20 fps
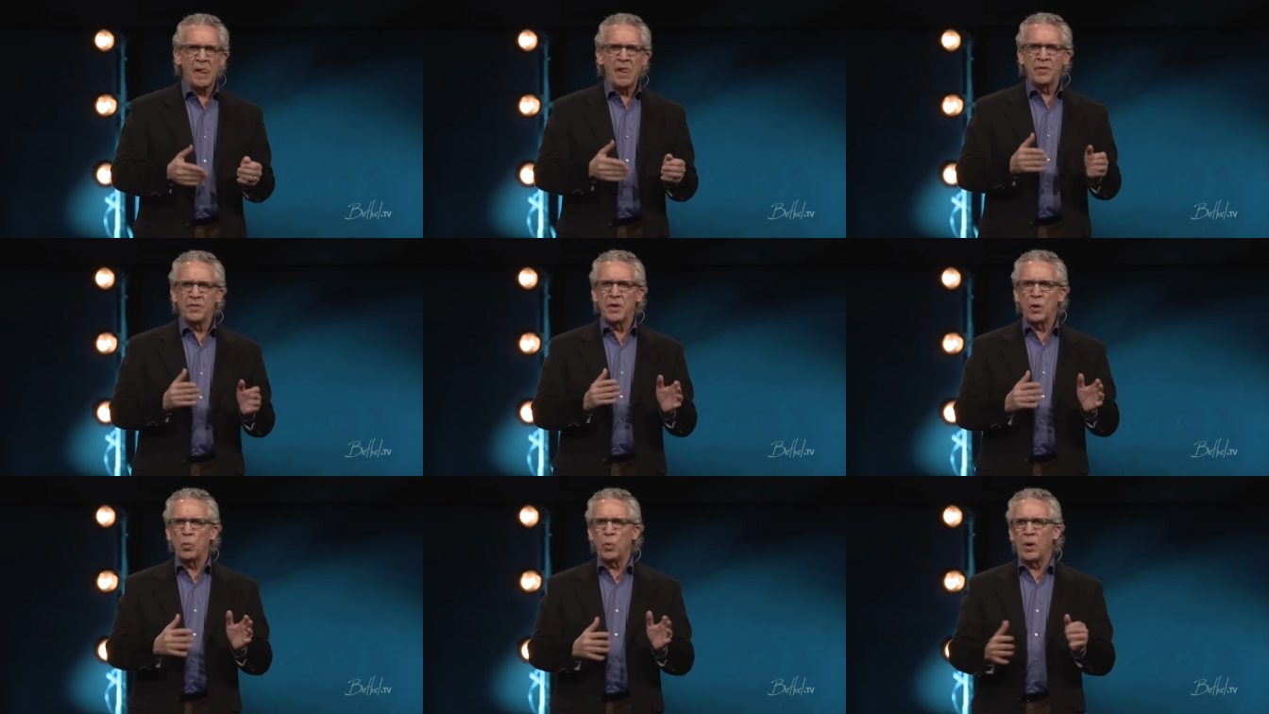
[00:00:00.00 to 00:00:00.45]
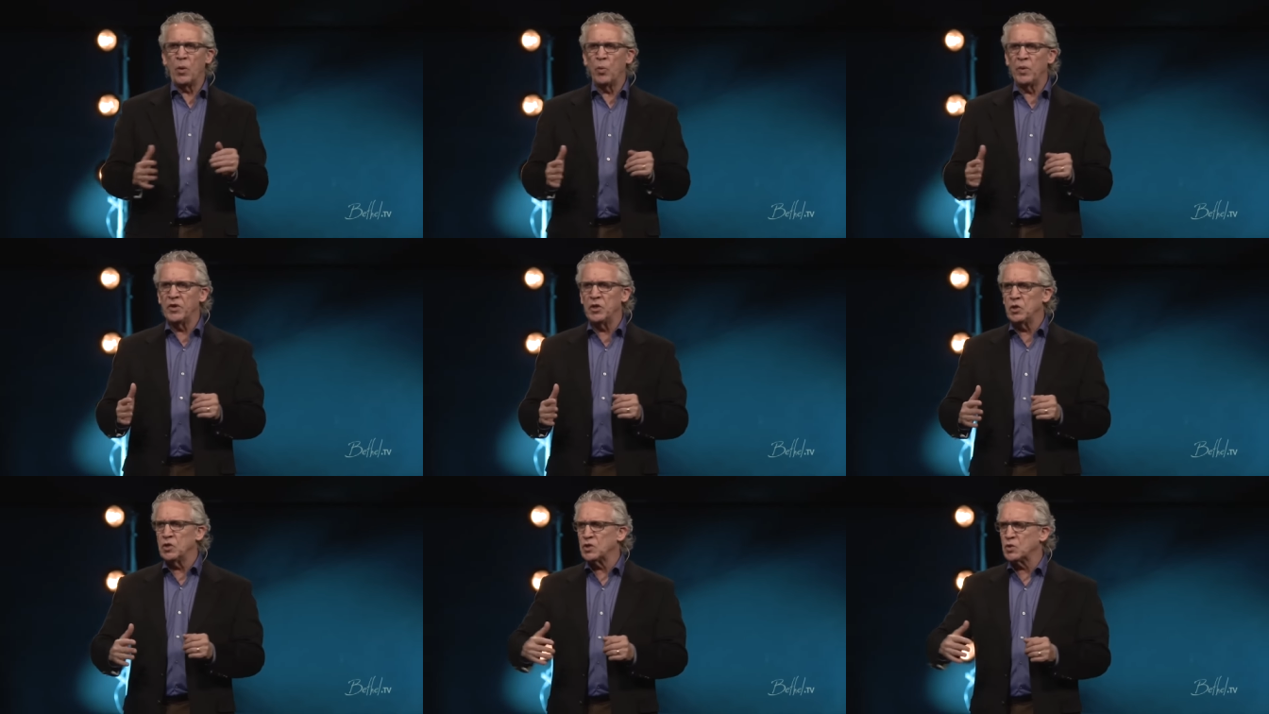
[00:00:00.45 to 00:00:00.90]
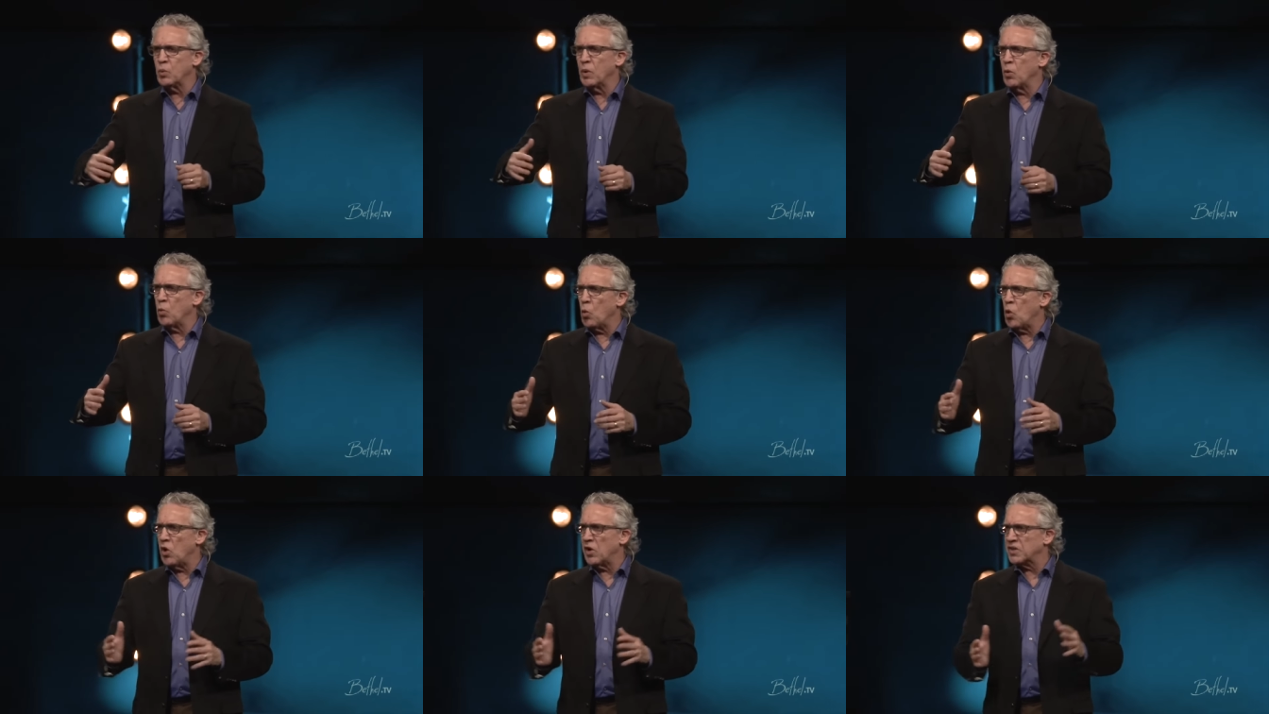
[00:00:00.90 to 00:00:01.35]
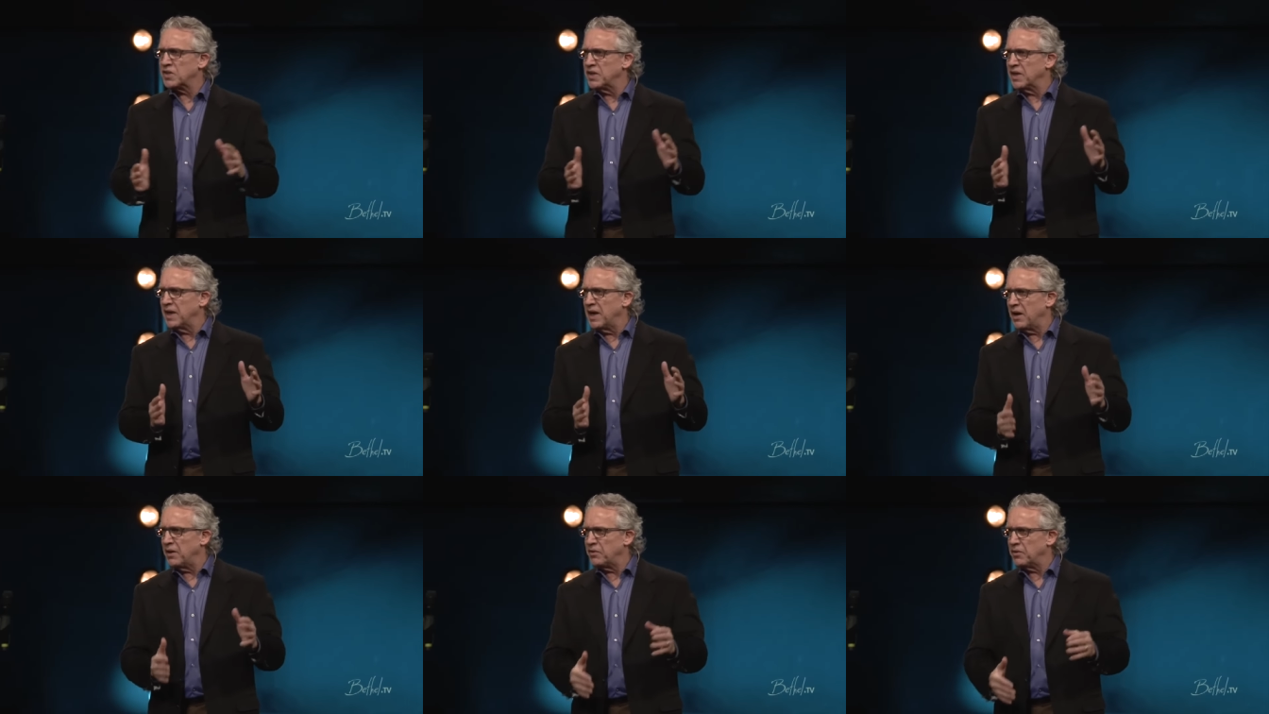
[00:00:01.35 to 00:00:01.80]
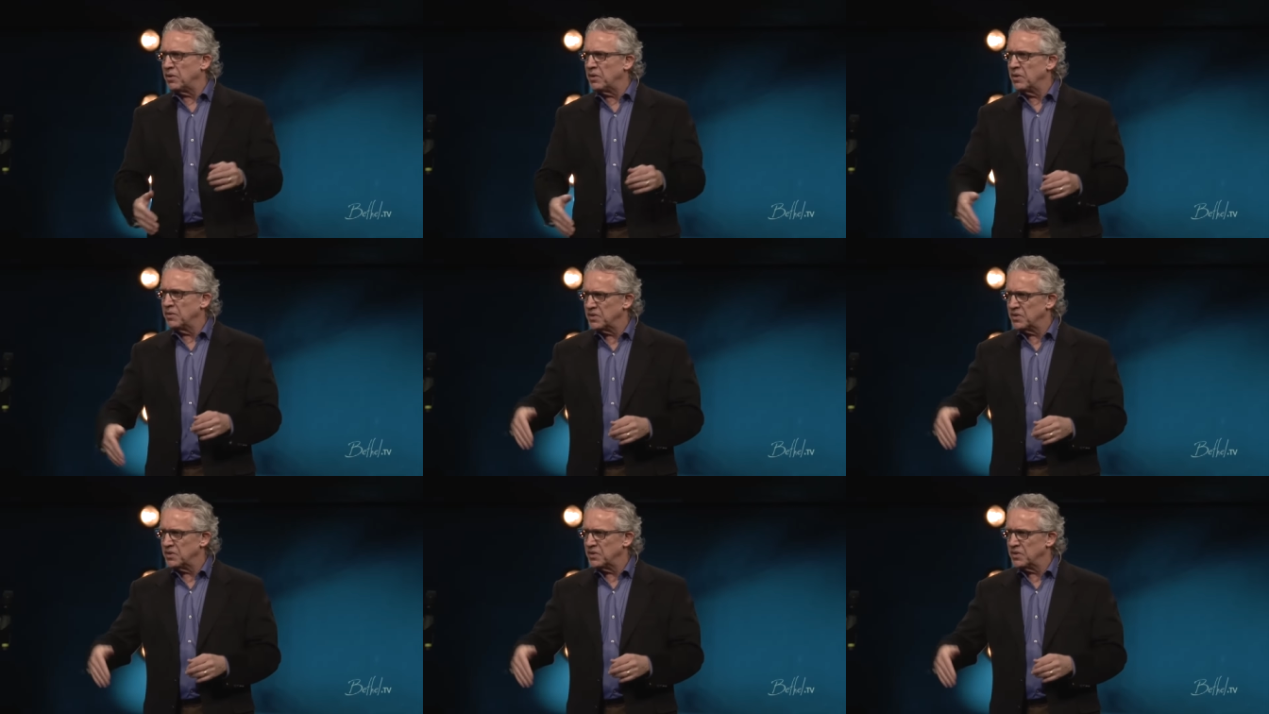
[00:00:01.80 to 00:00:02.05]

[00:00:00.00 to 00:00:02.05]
then what we do is we walk together.